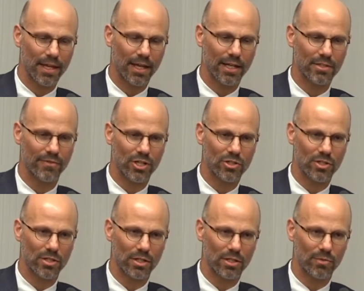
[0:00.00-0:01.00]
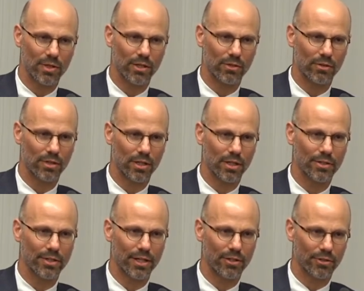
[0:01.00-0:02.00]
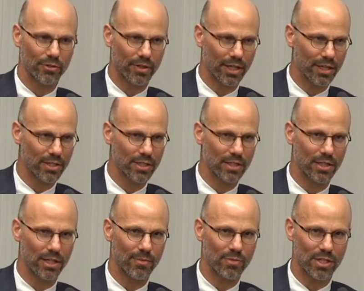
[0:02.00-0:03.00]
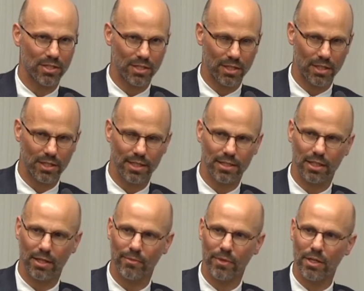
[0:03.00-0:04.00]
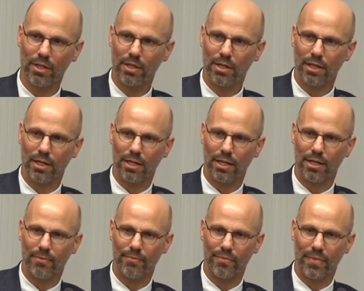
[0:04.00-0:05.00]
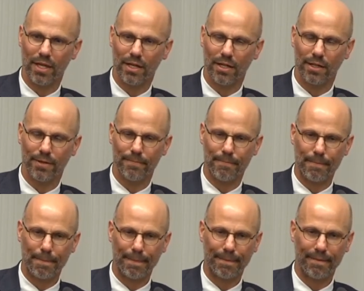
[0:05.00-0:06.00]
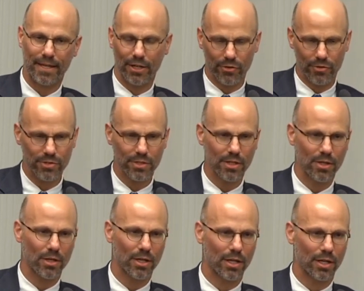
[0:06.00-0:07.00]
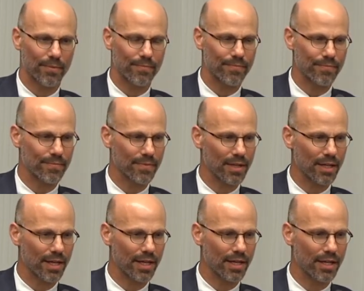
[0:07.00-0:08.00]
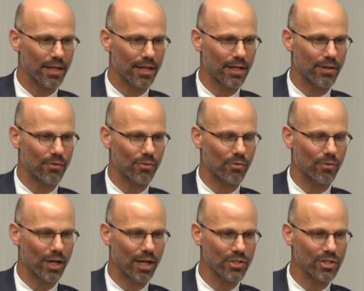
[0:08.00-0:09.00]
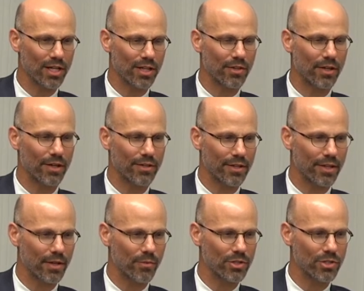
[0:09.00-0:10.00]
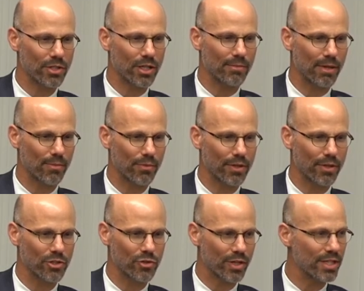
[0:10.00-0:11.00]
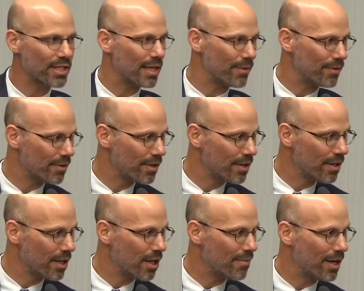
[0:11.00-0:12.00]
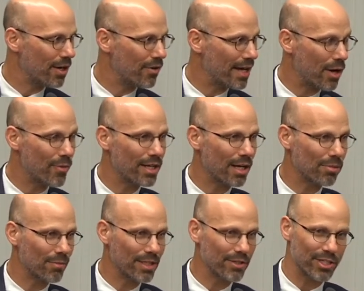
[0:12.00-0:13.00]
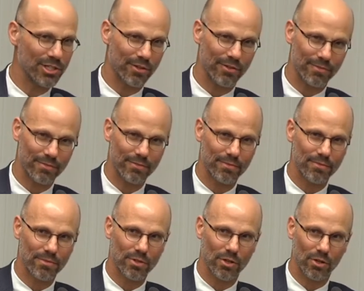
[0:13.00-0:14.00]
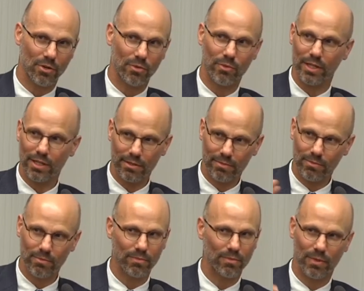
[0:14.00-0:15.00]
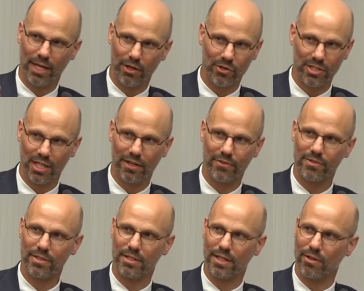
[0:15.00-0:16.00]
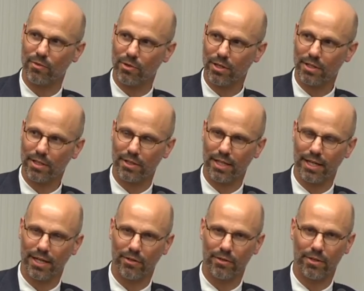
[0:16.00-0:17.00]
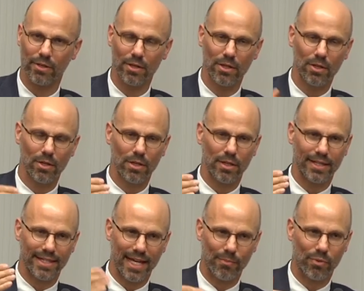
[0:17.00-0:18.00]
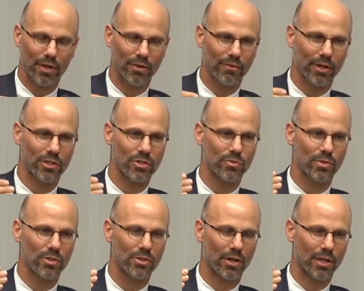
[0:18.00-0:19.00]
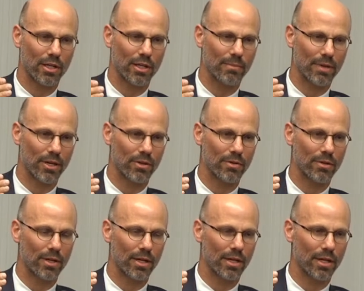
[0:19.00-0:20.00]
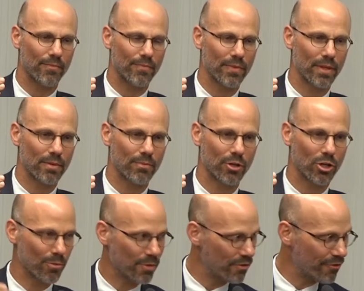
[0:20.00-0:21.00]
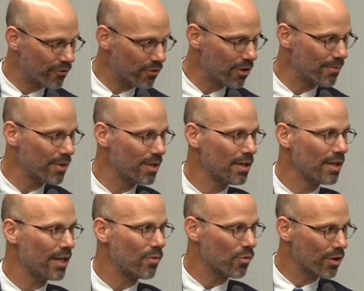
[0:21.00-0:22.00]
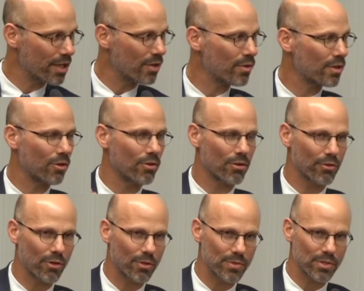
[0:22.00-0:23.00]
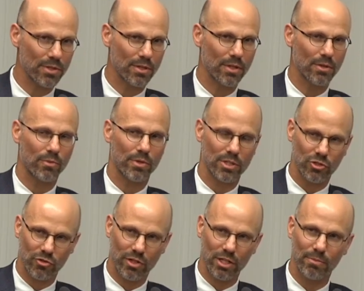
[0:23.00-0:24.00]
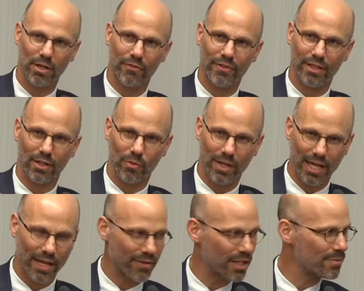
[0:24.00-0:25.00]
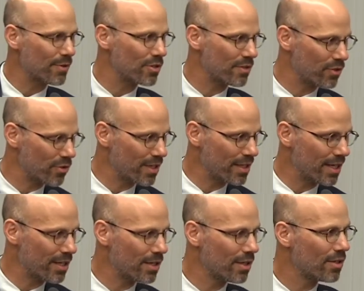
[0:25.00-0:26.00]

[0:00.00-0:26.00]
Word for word: heads of agency as well, uh, Daniel Yohannes at the MCC yeah. at that time, um, um, and others. Um, and uh, Raj had the idea that we should come up with a joint statement about how we complement each other. So we had our staff sit down and work that out. And at that point, Raj was talking about um, procurement reform and working with local groups was intrigued by the You fact that we have an experience of doing that. That's